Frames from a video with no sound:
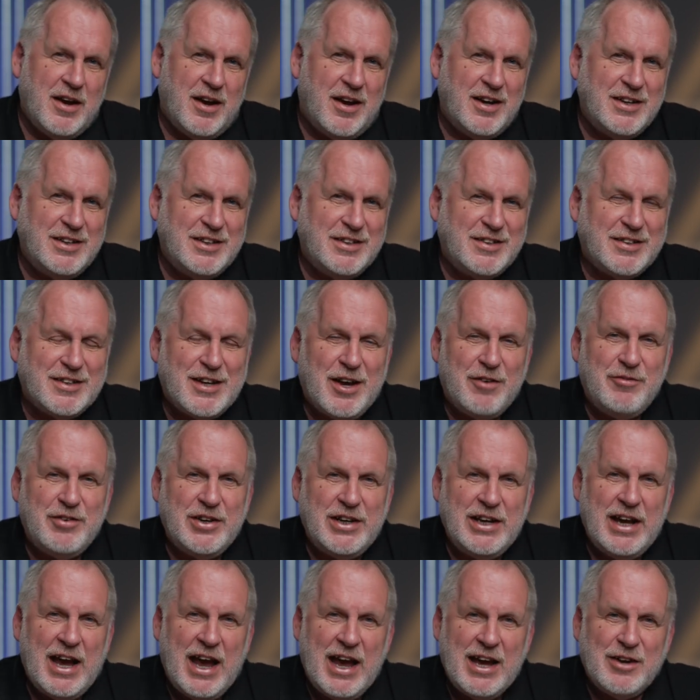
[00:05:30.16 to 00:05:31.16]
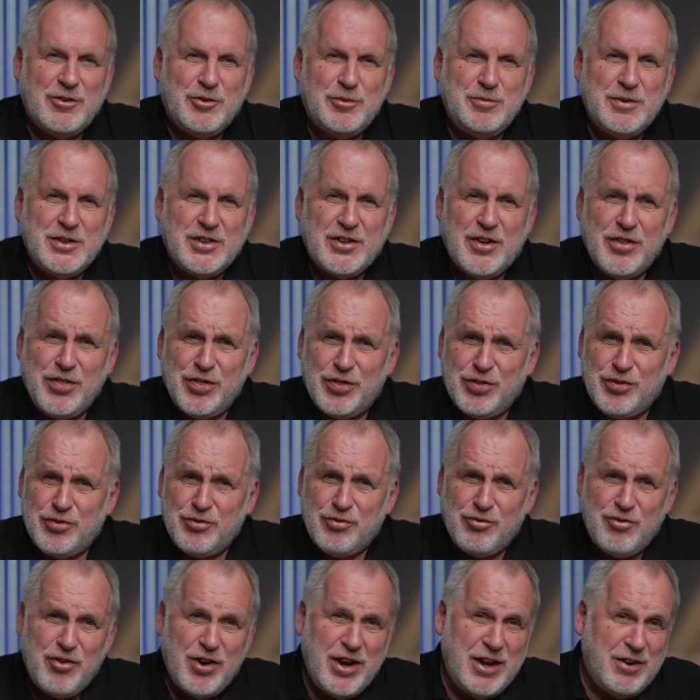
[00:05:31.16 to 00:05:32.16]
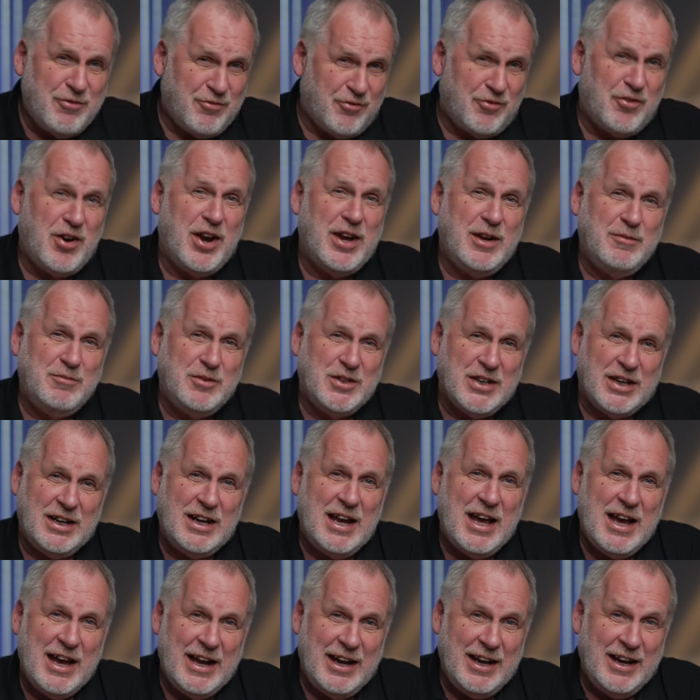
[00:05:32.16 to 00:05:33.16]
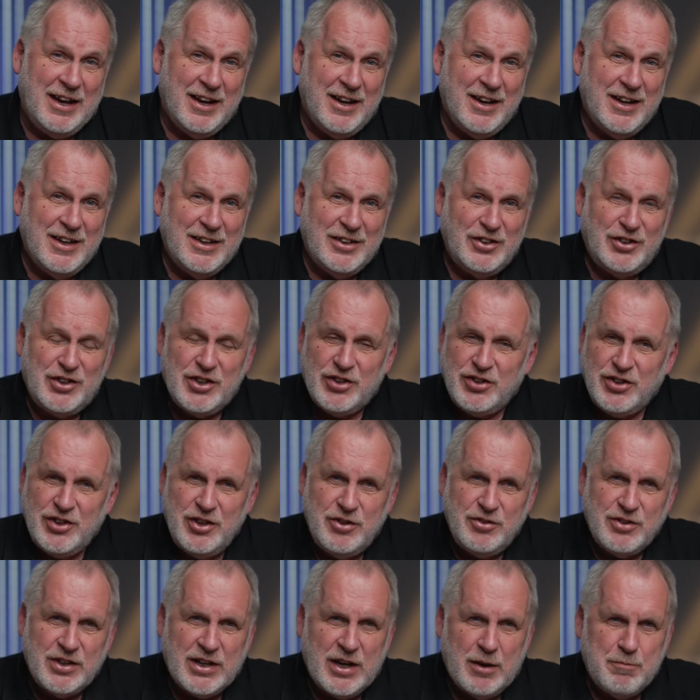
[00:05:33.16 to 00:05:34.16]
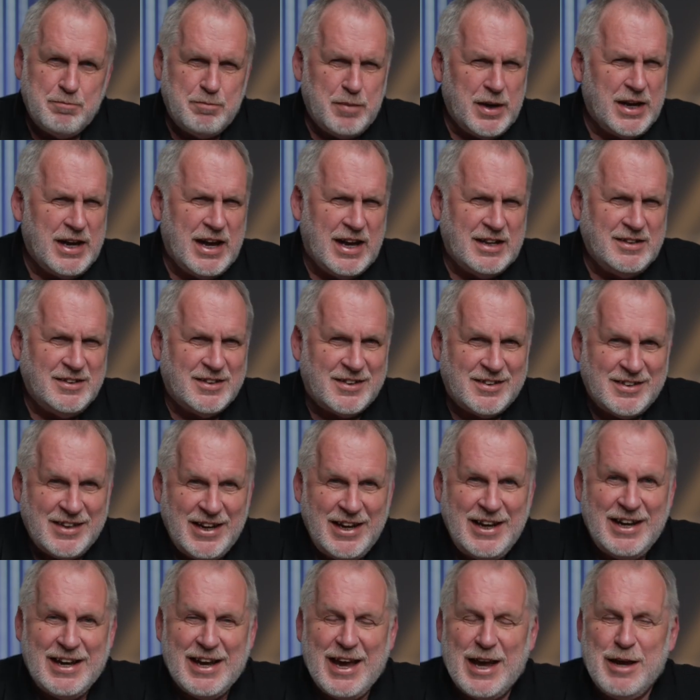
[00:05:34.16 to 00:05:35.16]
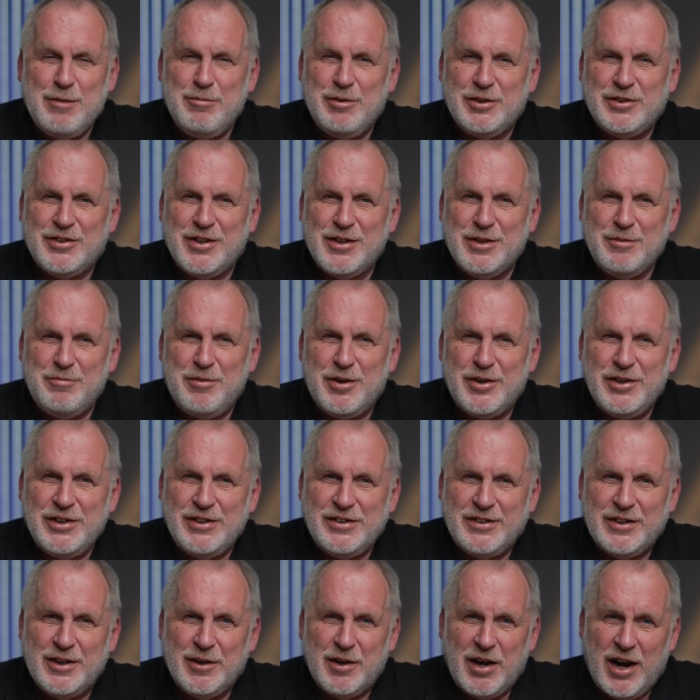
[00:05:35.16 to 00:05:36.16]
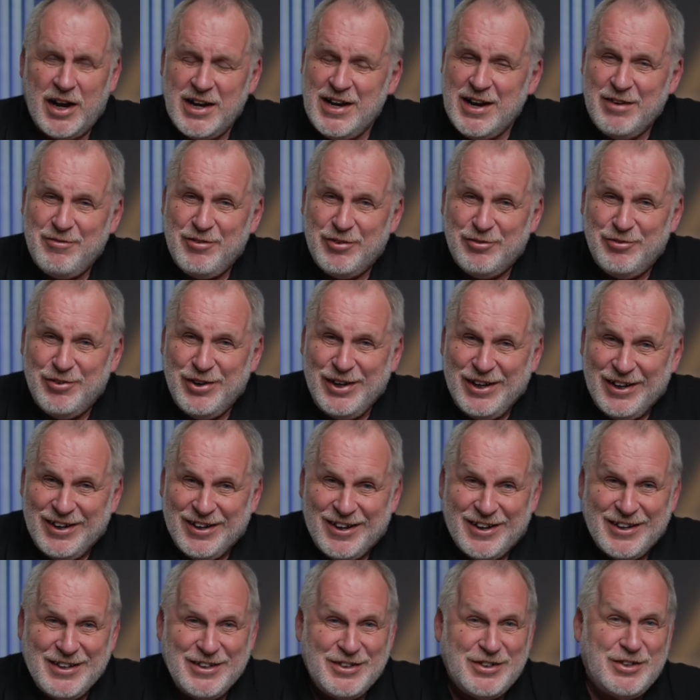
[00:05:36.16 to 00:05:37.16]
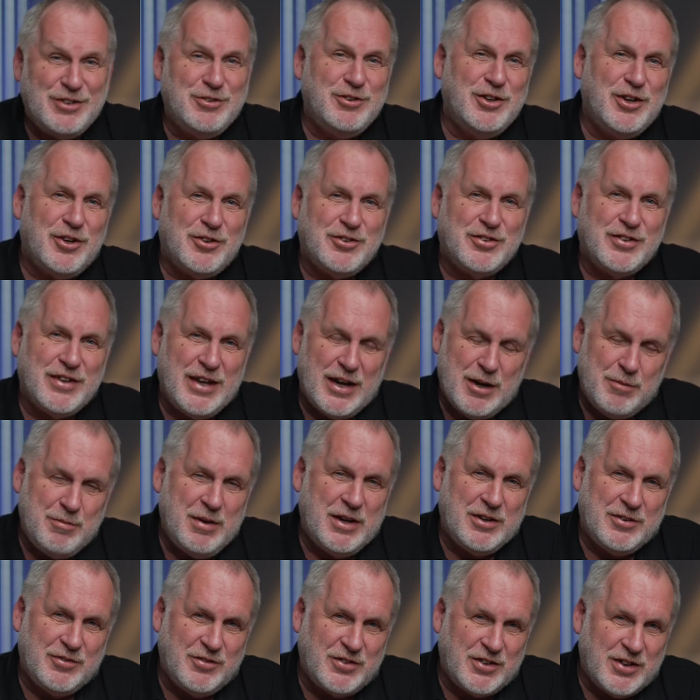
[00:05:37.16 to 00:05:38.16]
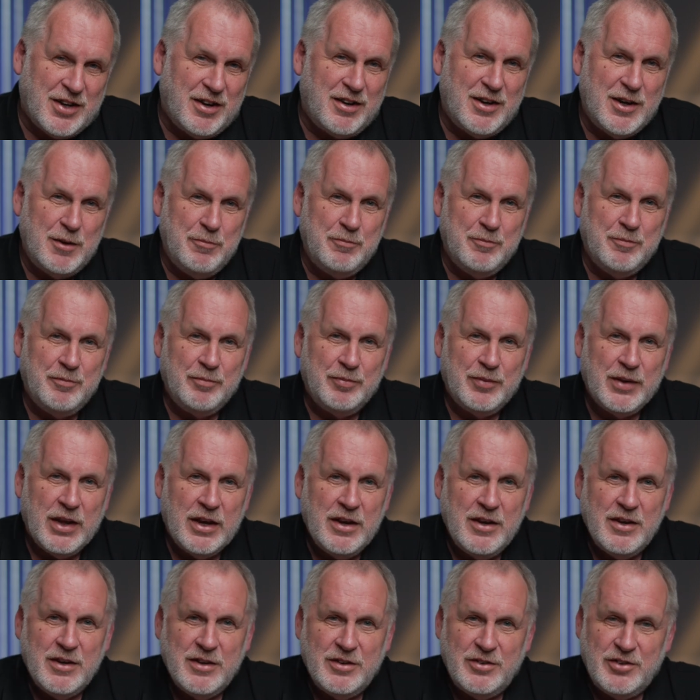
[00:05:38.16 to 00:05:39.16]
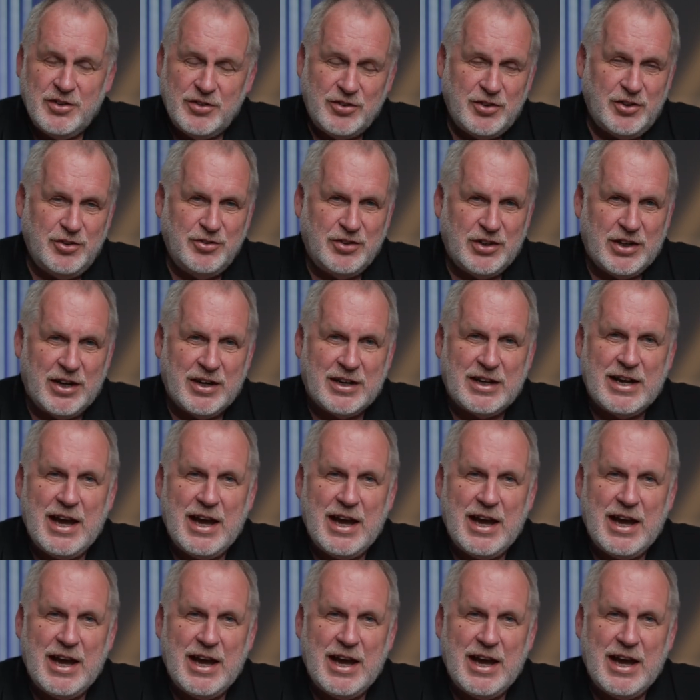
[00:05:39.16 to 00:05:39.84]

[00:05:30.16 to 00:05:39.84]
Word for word: I discovered it had almost a 3-frame delay just using a BNC cable to the monitor. I never realized you lost that amount of time just using a